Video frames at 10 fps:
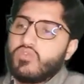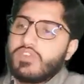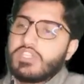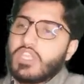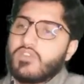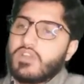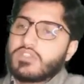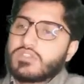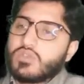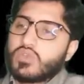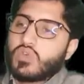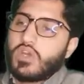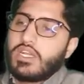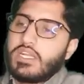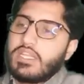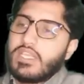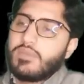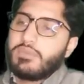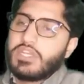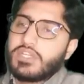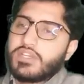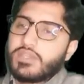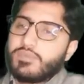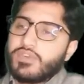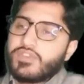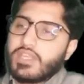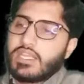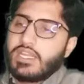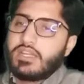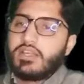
which is equal to 20 meters per second.